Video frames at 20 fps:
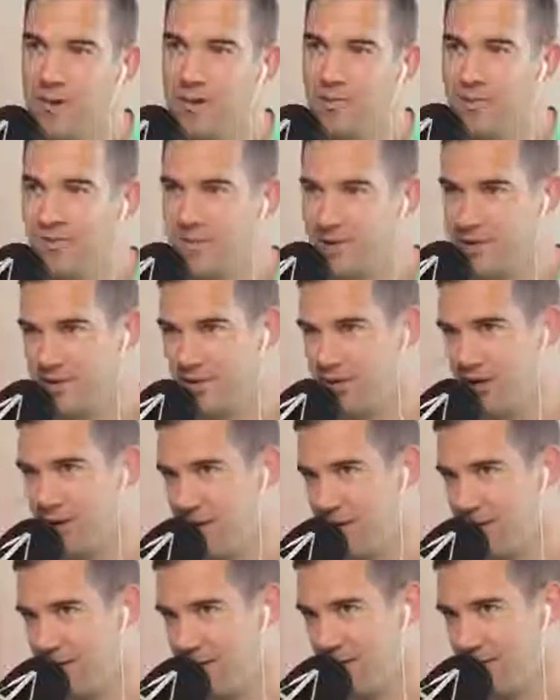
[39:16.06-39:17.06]
Even if it's
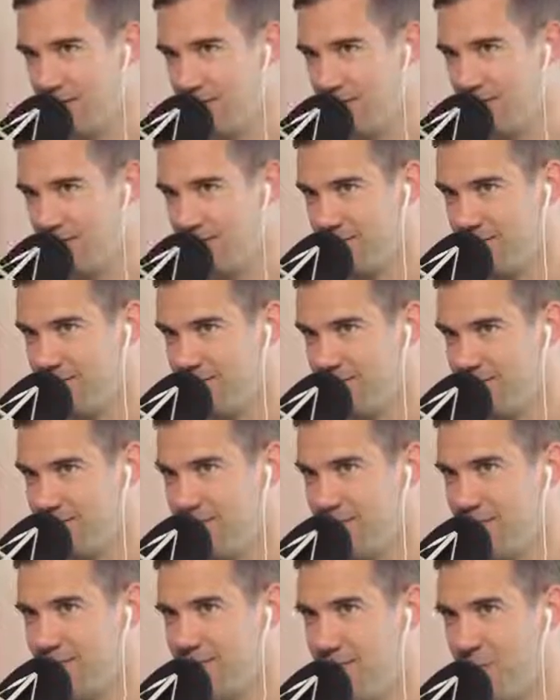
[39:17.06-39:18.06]
like
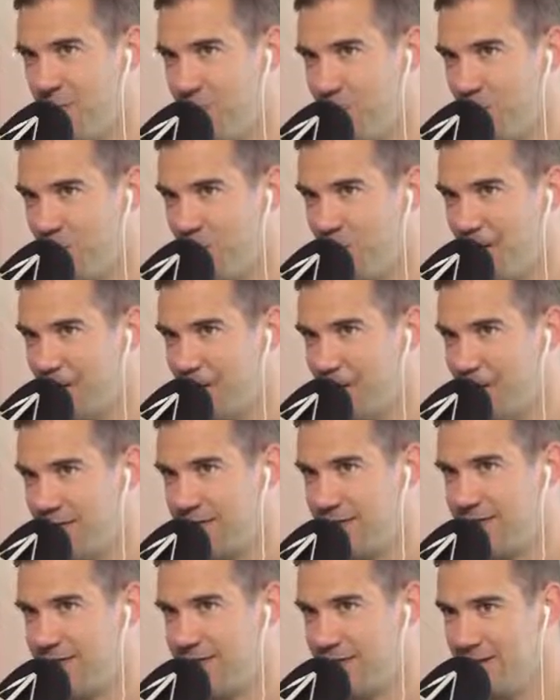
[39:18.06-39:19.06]
farm
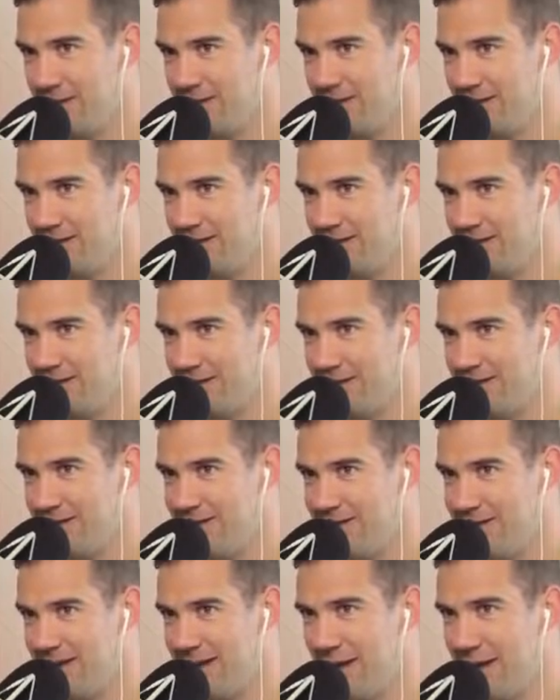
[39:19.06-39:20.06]
raised and
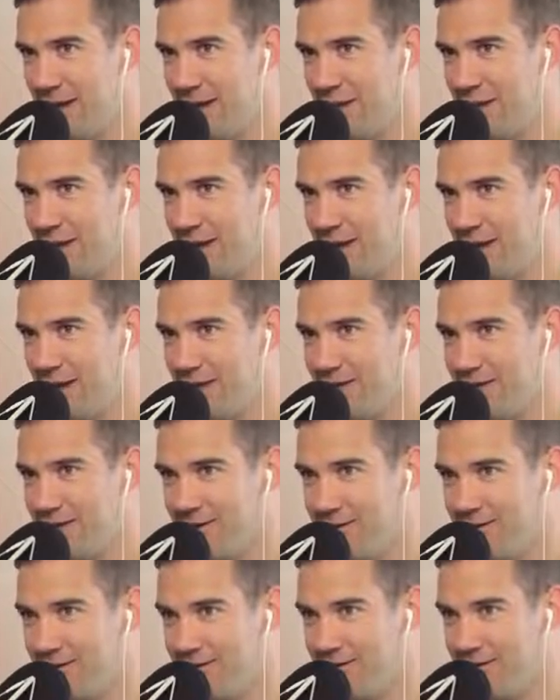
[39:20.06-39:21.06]
healthy and
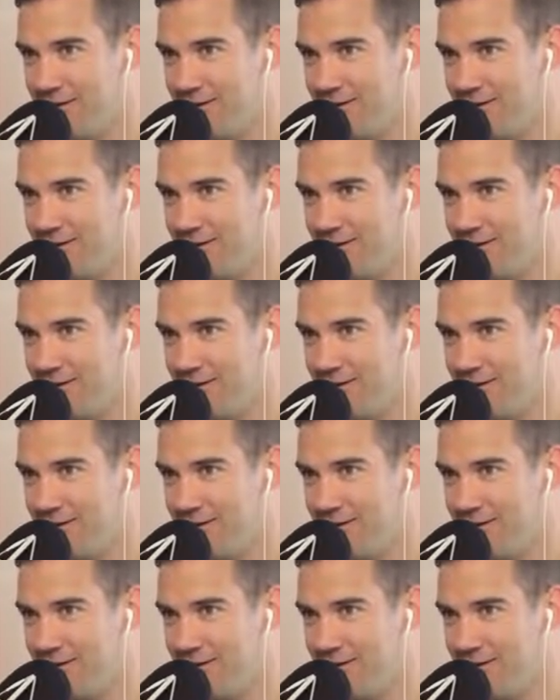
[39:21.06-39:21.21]
they're